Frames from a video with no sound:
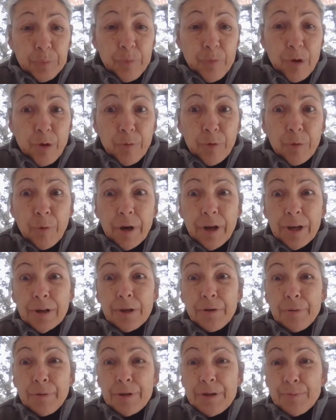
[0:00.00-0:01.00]
We want to
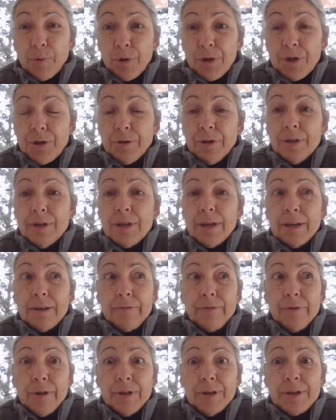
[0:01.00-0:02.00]
increase moisture intake
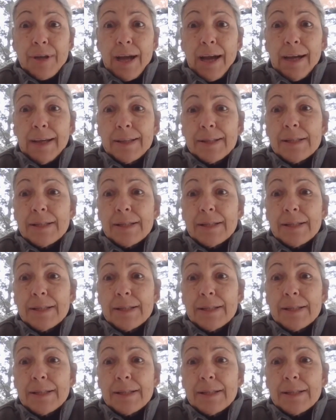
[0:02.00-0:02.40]
for these cats.